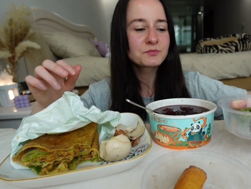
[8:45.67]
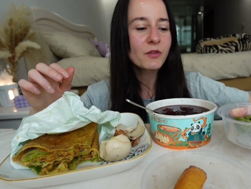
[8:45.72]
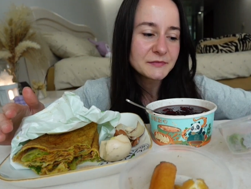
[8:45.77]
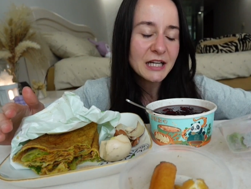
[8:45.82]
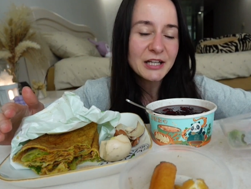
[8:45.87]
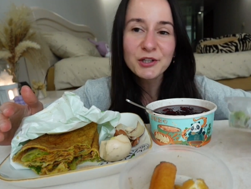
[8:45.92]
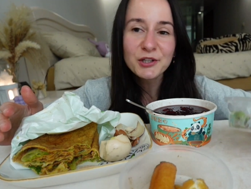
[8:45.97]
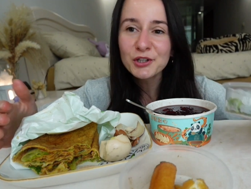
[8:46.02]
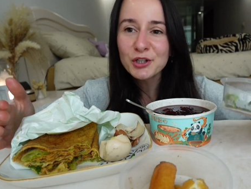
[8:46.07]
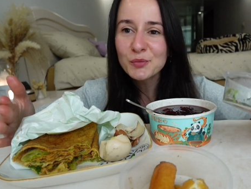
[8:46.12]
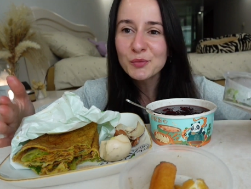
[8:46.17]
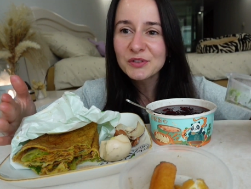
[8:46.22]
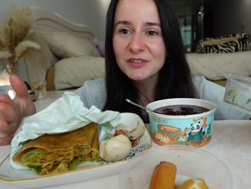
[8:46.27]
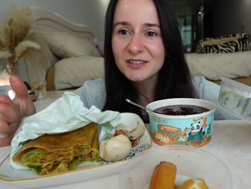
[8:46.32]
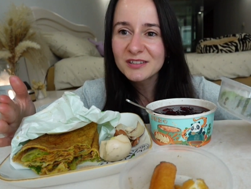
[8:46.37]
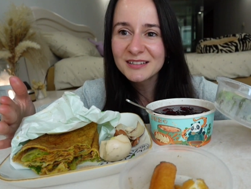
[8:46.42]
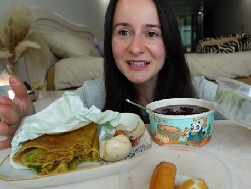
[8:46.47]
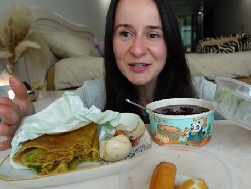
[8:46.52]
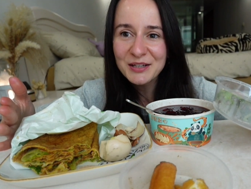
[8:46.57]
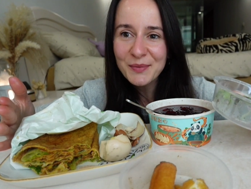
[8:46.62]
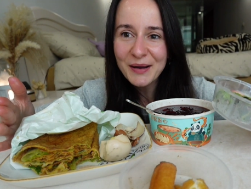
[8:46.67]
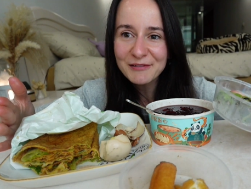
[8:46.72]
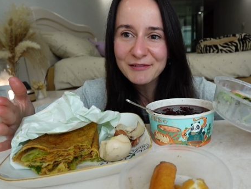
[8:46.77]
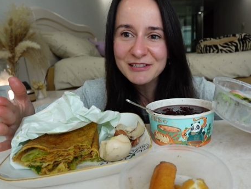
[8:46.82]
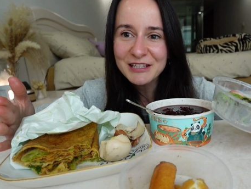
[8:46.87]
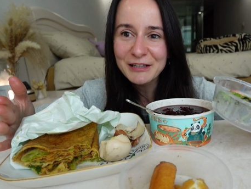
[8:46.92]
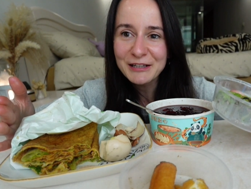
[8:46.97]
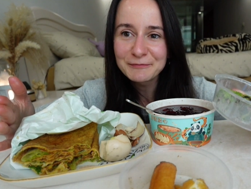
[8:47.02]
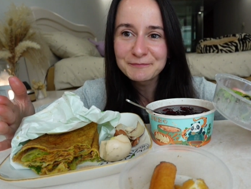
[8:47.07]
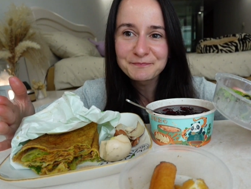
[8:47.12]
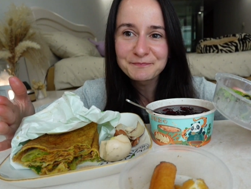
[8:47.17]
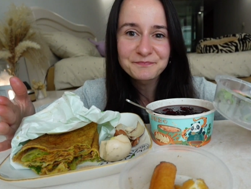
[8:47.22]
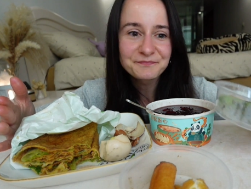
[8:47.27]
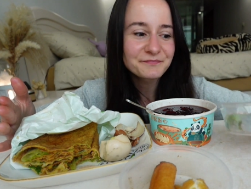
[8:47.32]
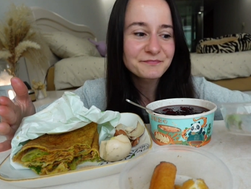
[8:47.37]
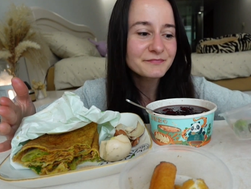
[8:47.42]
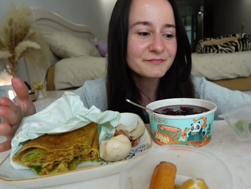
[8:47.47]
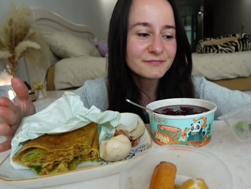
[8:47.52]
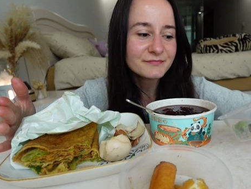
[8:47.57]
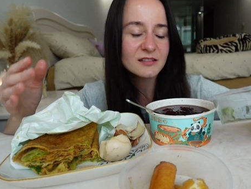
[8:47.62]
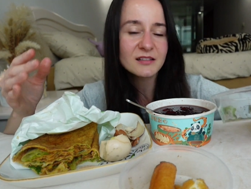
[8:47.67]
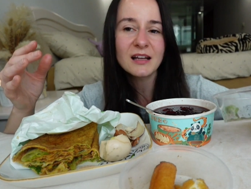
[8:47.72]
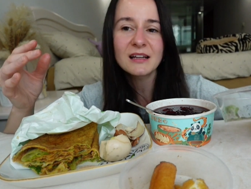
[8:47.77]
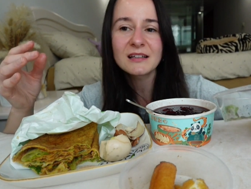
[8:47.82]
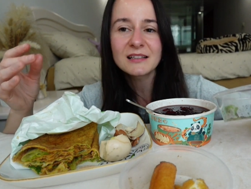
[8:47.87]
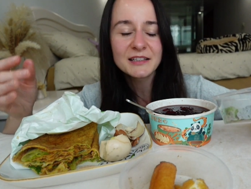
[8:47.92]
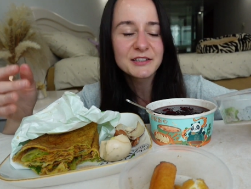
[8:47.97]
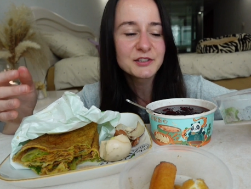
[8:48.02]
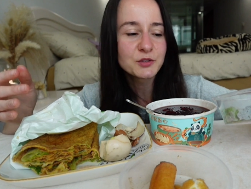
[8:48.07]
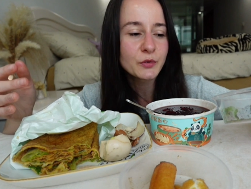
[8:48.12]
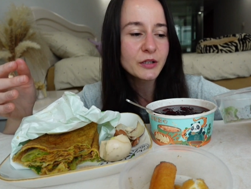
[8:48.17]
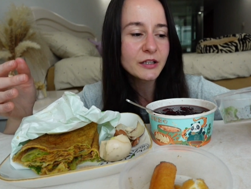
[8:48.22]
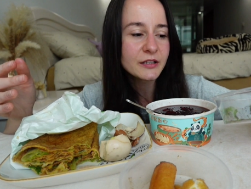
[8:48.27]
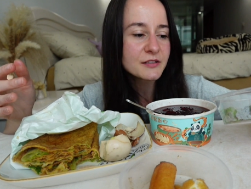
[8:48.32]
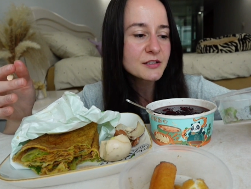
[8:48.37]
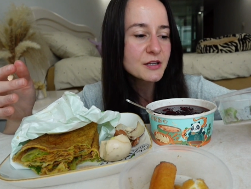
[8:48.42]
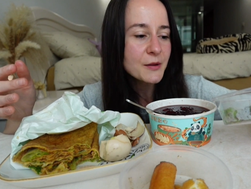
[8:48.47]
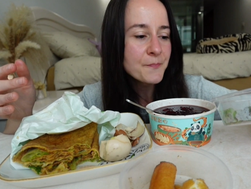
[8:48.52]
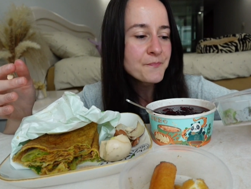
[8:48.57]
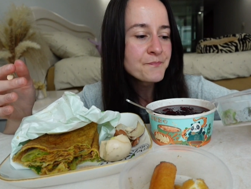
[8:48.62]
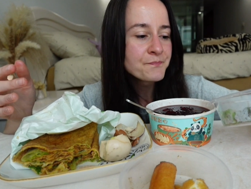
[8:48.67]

I don't know what to say about it. Slightly sweet.